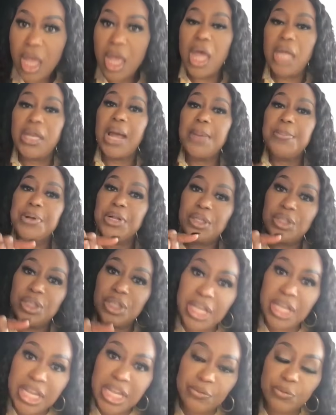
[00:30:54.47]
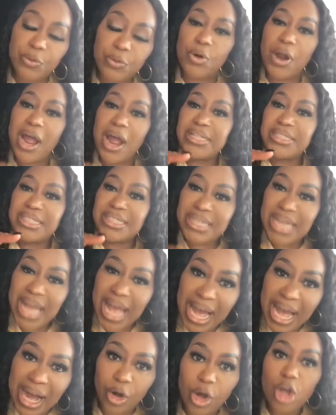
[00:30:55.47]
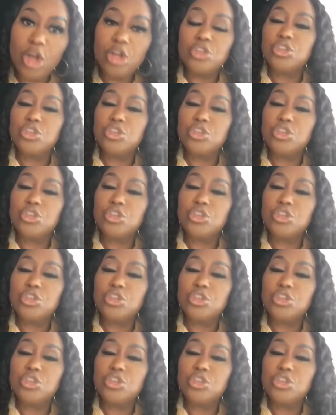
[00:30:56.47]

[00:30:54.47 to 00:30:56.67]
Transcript: And I believe right now,